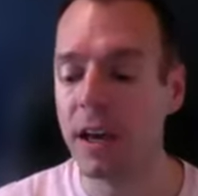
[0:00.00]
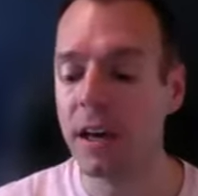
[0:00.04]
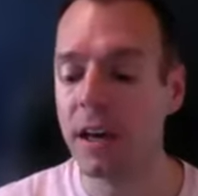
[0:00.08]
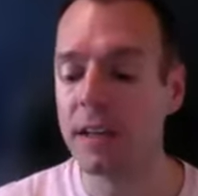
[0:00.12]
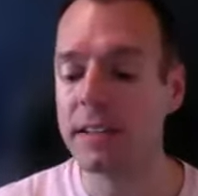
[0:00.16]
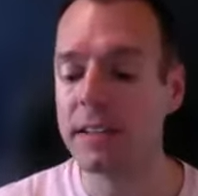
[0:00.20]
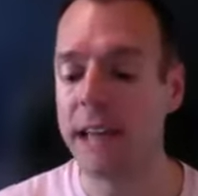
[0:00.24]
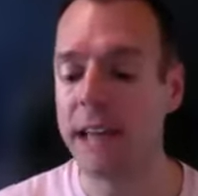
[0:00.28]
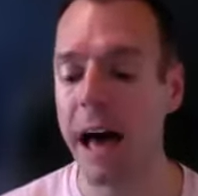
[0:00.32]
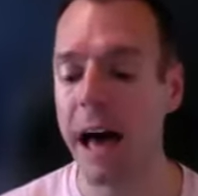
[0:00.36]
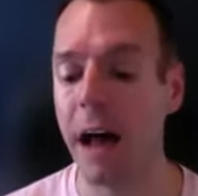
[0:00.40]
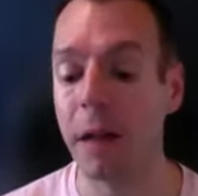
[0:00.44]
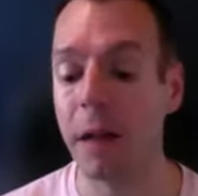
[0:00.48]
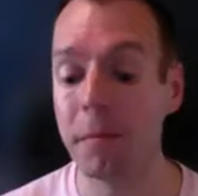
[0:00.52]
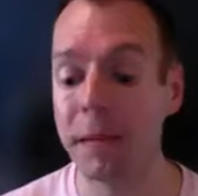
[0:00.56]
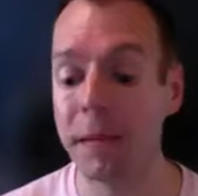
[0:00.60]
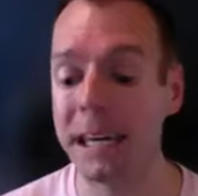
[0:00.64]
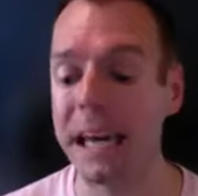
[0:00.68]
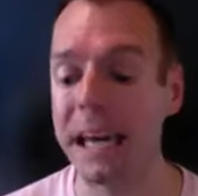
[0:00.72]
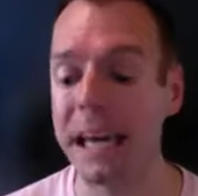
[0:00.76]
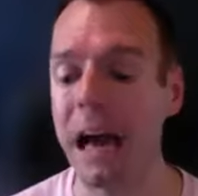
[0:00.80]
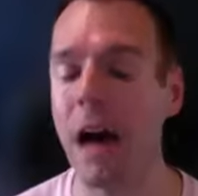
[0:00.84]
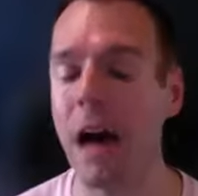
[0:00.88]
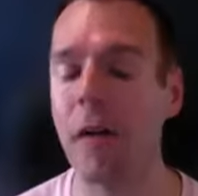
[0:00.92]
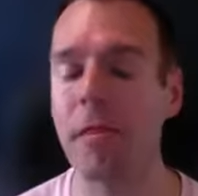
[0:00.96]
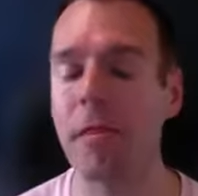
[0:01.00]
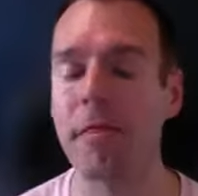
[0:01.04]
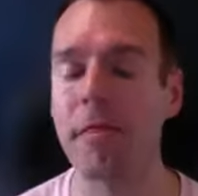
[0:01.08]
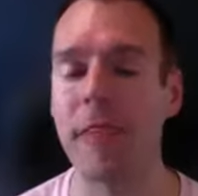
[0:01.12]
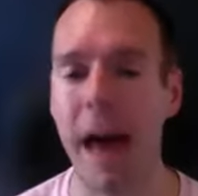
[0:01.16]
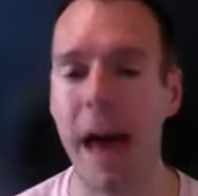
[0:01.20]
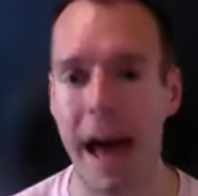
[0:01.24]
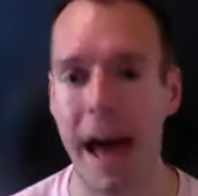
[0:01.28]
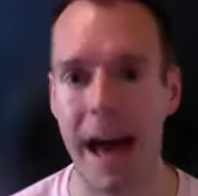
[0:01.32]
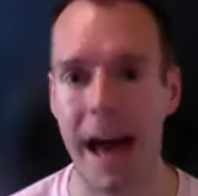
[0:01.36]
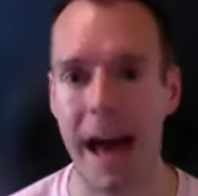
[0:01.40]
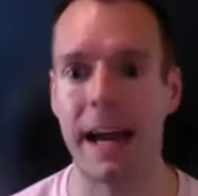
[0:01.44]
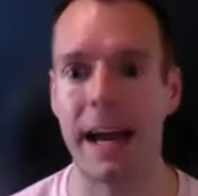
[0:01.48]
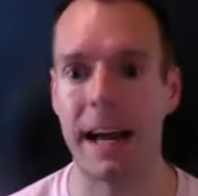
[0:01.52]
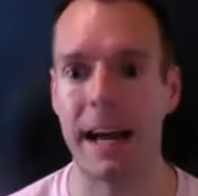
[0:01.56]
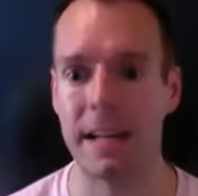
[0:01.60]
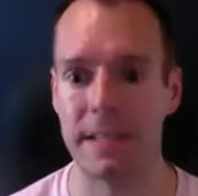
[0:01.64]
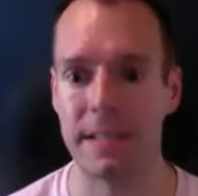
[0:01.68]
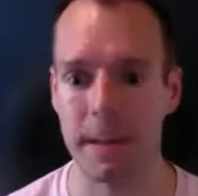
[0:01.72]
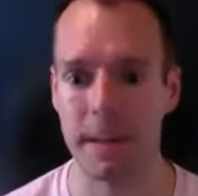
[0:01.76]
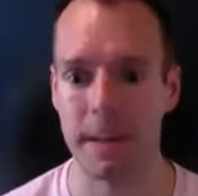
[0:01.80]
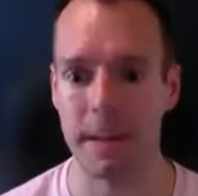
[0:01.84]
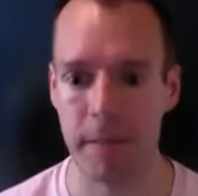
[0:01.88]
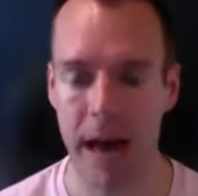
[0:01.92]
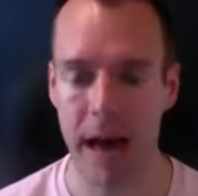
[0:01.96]
Tell me how that
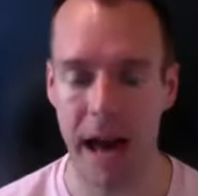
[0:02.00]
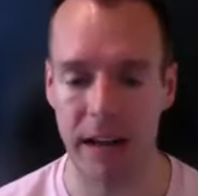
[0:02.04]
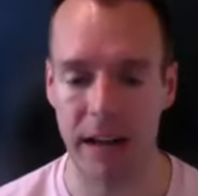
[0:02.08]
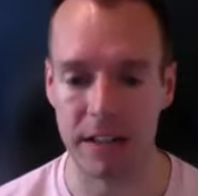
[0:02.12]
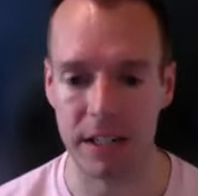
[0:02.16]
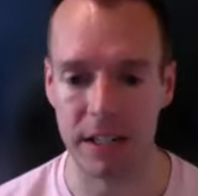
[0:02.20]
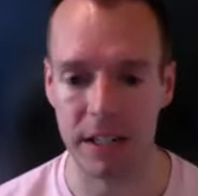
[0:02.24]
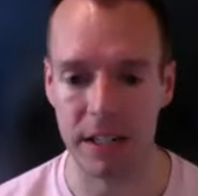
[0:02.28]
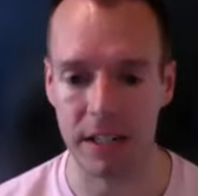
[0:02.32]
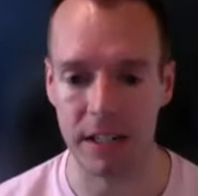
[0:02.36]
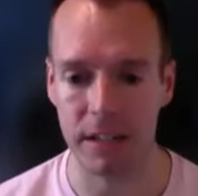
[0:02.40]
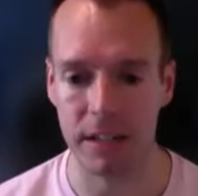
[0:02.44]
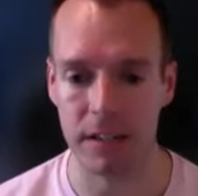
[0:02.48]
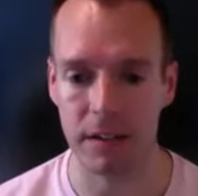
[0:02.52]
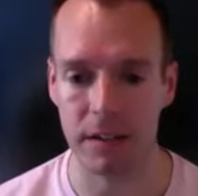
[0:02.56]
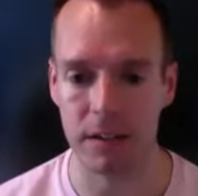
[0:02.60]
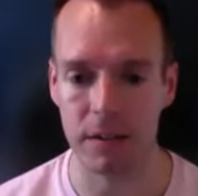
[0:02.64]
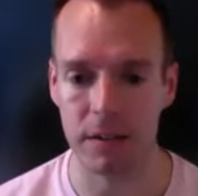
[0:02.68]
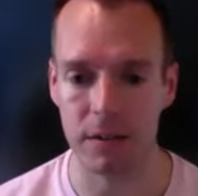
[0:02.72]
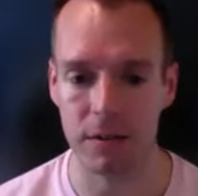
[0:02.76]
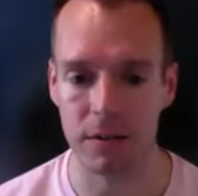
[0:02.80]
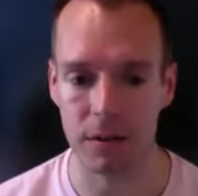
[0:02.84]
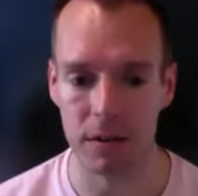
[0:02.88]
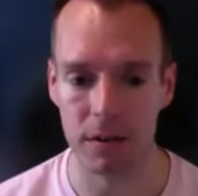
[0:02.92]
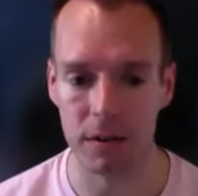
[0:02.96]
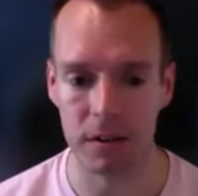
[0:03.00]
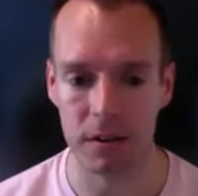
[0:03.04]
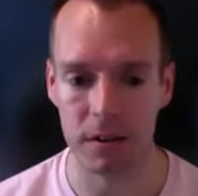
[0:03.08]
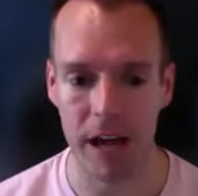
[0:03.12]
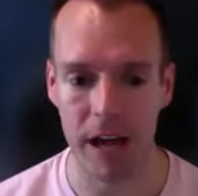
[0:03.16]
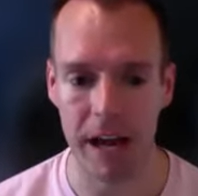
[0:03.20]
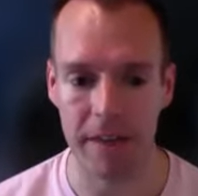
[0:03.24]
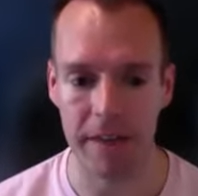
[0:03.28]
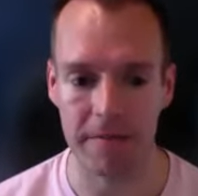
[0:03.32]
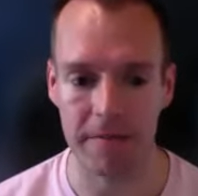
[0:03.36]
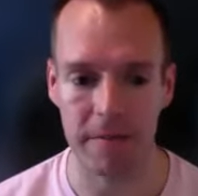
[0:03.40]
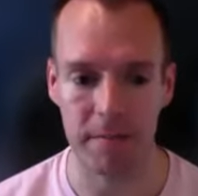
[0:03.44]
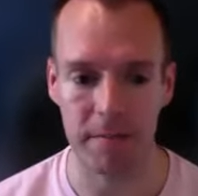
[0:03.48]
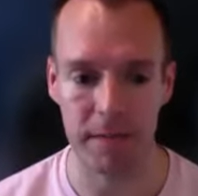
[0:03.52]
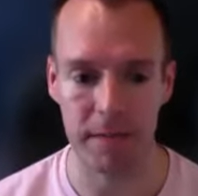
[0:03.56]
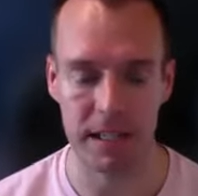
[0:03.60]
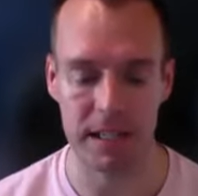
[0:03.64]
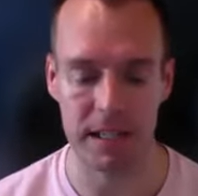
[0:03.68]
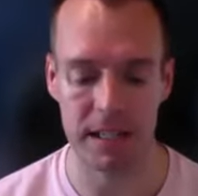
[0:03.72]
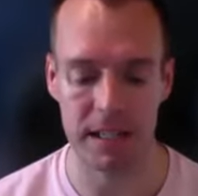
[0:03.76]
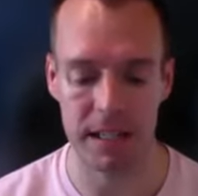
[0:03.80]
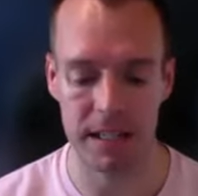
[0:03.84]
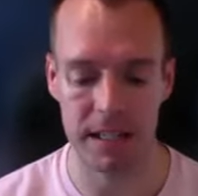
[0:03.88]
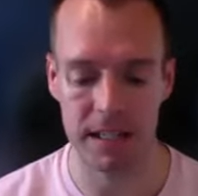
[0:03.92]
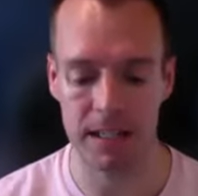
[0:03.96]
has impacted your life and
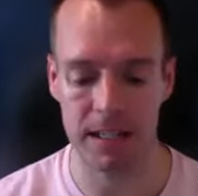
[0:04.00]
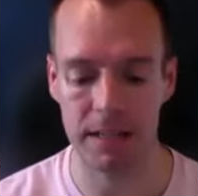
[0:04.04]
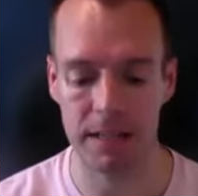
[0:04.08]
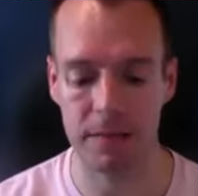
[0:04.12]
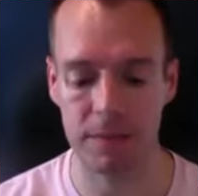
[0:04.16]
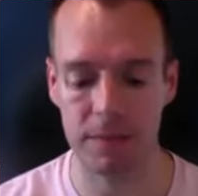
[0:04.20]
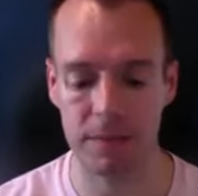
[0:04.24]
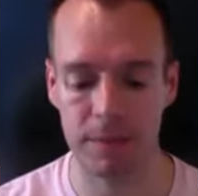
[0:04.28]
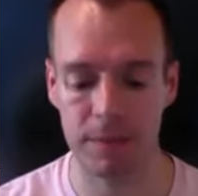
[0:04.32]
business.